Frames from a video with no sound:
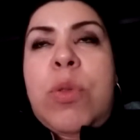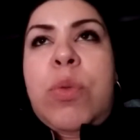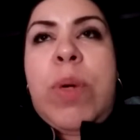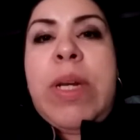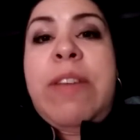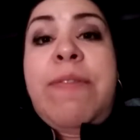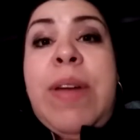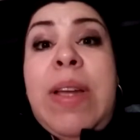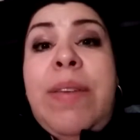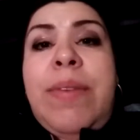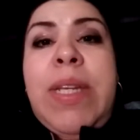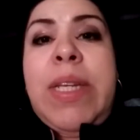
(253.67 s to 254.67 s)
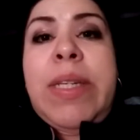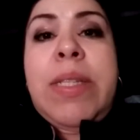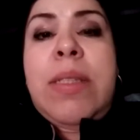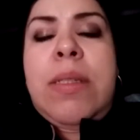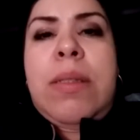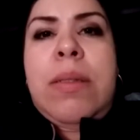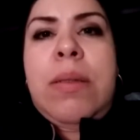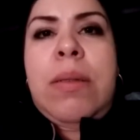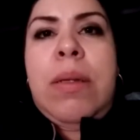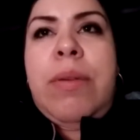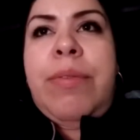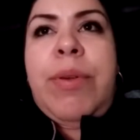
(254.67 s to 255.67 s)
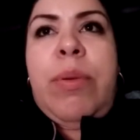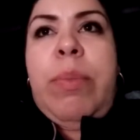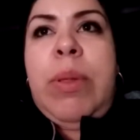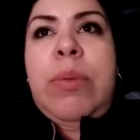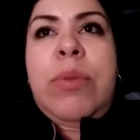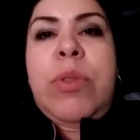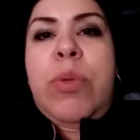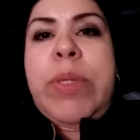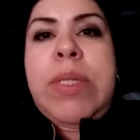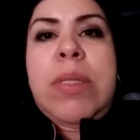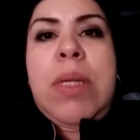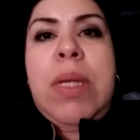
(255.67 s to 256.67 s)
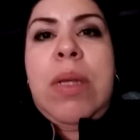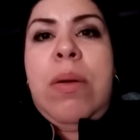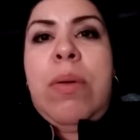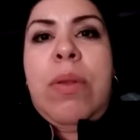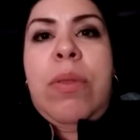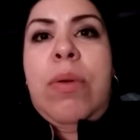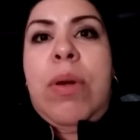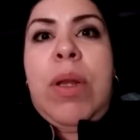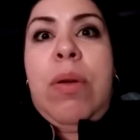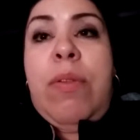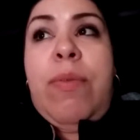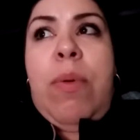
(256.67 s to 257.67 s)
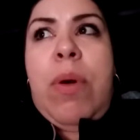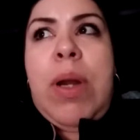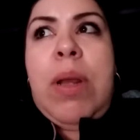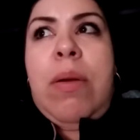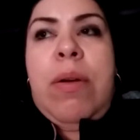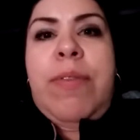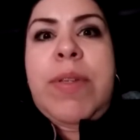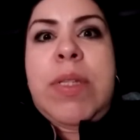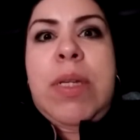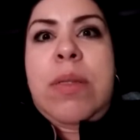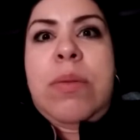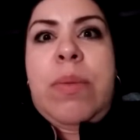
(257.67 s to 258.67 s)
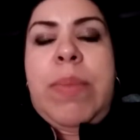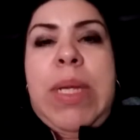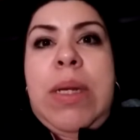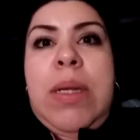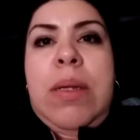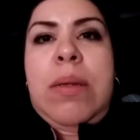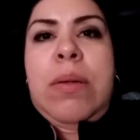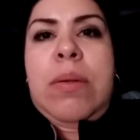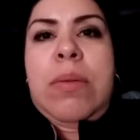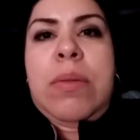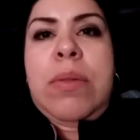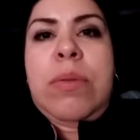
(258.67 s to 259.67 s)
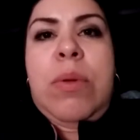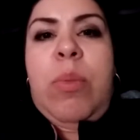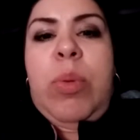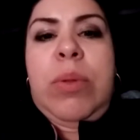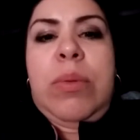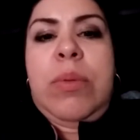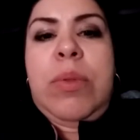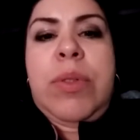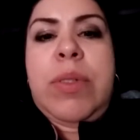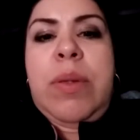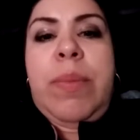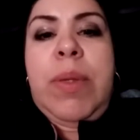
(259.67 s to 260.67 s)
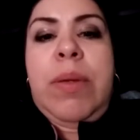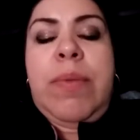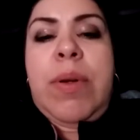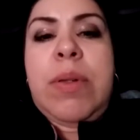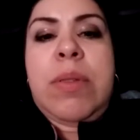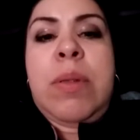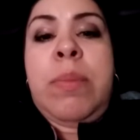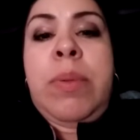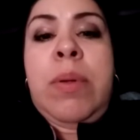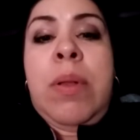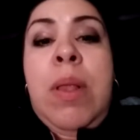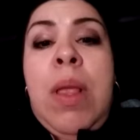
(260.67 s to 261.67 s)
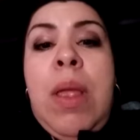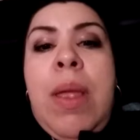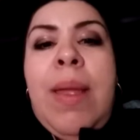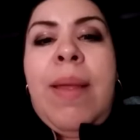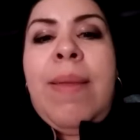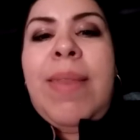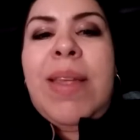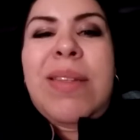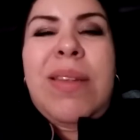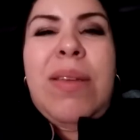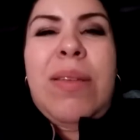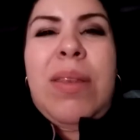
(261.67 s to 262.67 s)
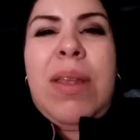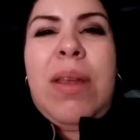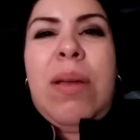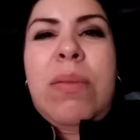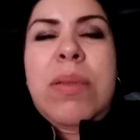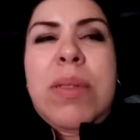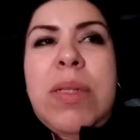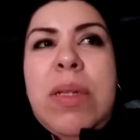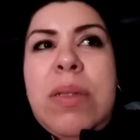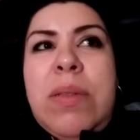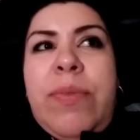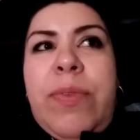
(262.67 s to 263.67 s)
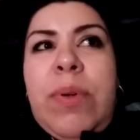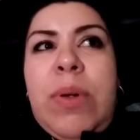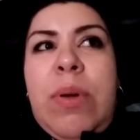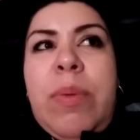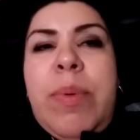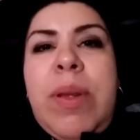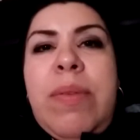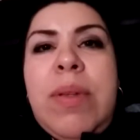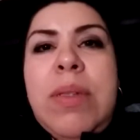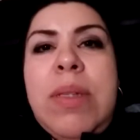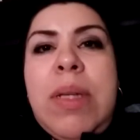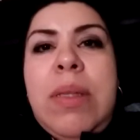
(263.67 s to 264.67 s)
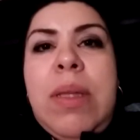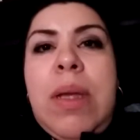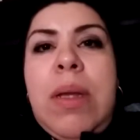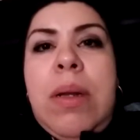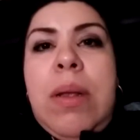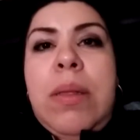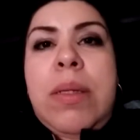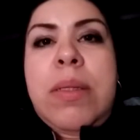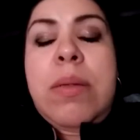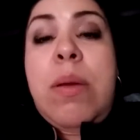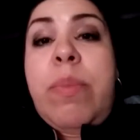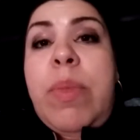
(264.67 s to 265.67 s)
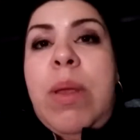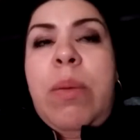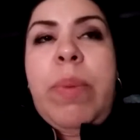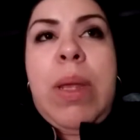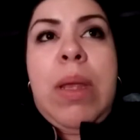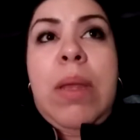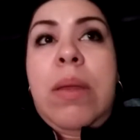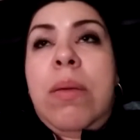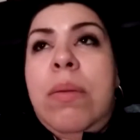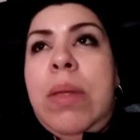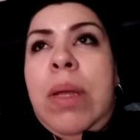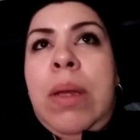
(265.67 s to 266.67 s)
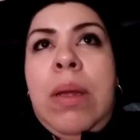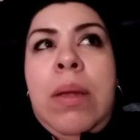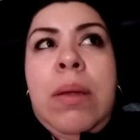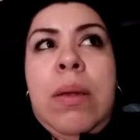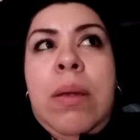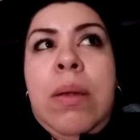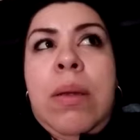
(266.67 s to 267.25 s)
25 kids, if you're balloon twisting, or 30 or 40, or if it takes you a minute, to do a balloon or something very simple. That's the other thing I would suggest for corporate events like that. Unless they're paying you like